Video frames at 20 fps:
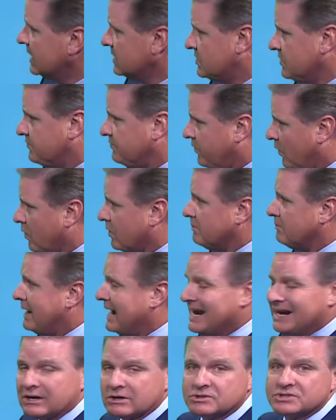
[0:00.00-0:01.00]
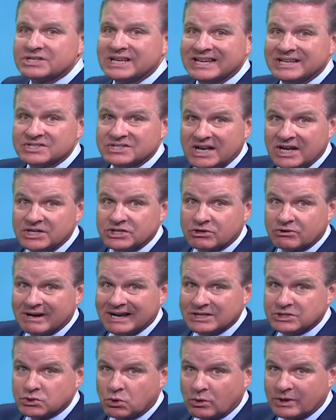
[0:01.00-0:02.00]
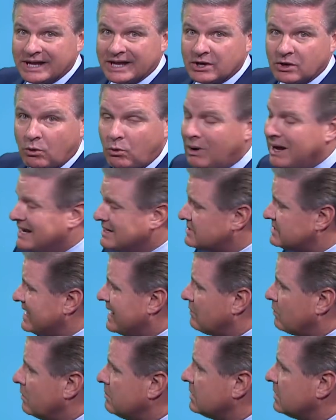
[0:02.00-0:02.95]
to Fort Myers is under a tornado watch that will